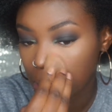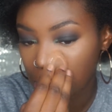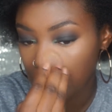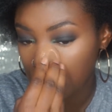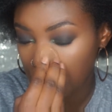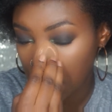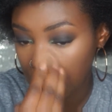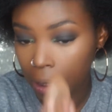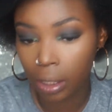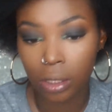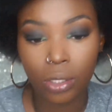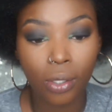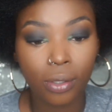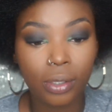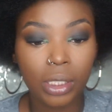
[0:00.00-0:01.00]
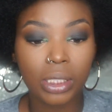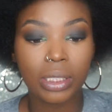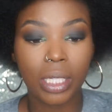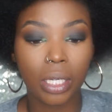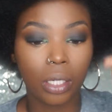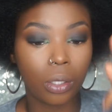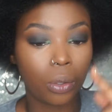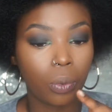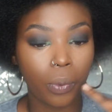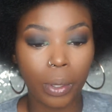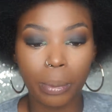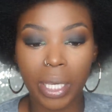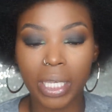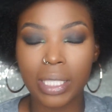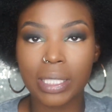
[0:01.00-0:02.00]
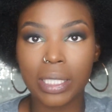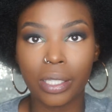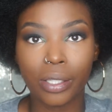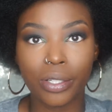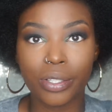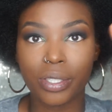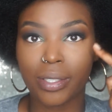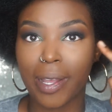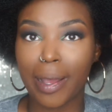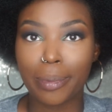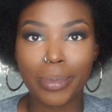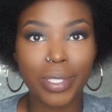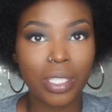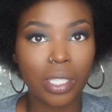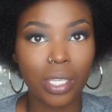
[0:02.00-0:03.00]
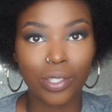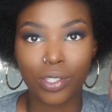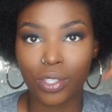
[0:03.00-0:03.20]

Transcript: Like, I can totally tell where my concealer stops and